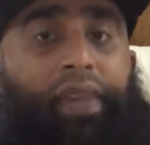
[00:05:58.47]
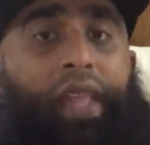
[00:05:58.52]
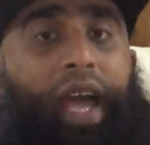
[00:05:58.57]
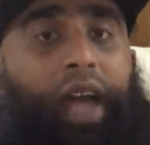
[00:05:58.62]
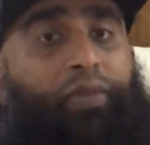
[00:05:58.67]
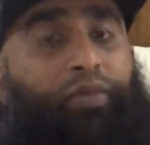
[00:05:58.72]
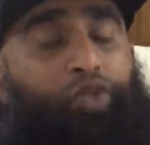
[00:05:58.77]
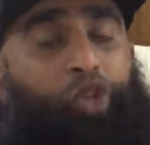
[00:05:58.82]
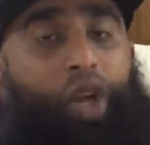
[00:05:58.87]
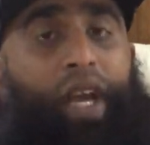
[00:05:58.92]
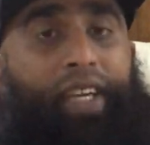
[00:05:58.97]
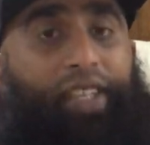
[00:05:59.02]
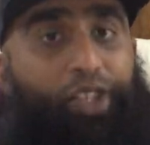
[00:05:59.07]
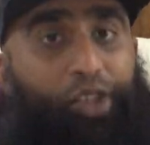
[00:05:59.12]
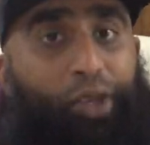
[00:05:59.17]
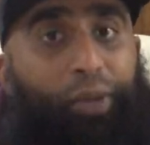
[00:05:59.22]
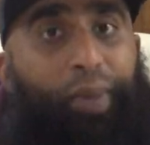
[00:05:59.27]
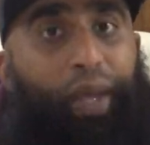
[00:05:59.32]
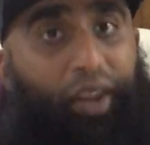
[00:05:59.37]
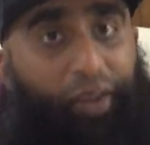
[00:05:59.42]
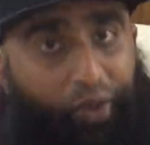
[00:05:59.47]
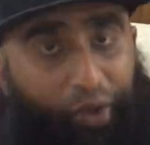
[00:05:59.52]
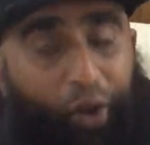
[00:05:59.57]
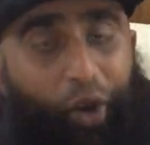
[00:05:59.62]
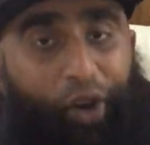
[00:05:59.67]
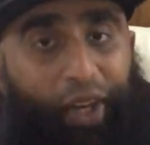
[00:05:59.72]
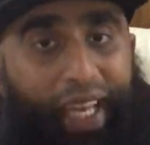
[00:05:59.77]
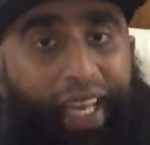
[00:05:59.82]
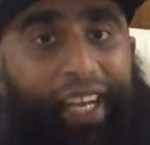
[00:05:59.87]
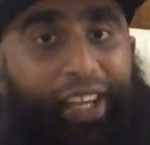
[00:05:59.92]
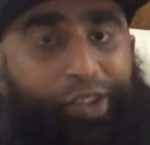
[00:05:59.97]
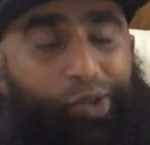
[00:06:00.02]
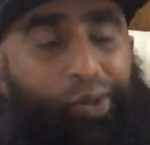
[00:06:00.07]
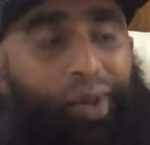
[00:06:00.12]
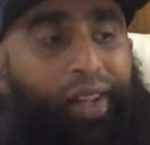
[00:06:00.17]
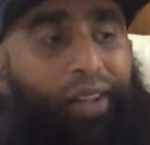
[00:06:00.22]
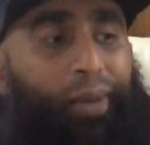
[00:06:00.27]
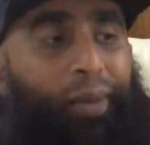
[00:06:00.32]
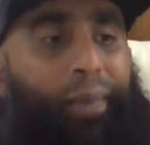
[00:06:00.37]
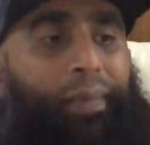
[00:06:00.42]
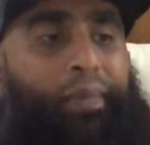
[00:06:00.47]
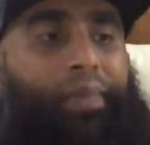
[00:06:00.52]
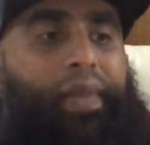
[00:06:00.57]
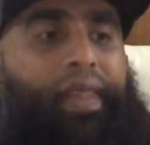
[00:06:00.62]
I've tried to do a bit of cooking as well.